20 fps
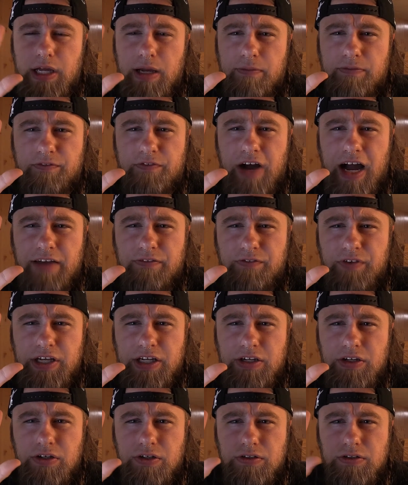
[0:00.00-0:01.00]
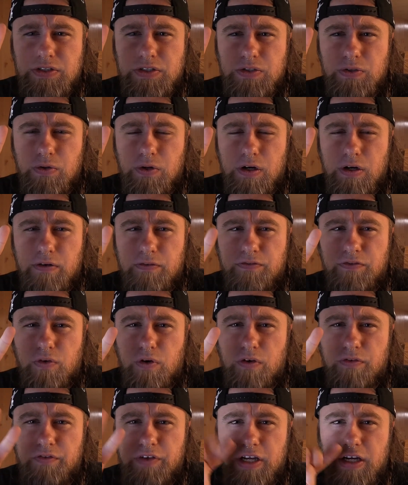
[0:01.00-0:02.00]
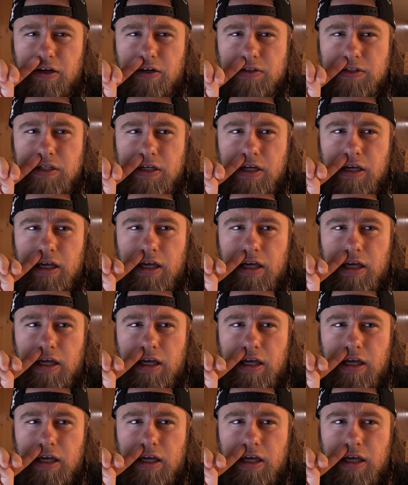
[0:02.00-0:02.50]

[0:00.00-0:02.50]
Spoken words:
5 fingers or 4 fingers.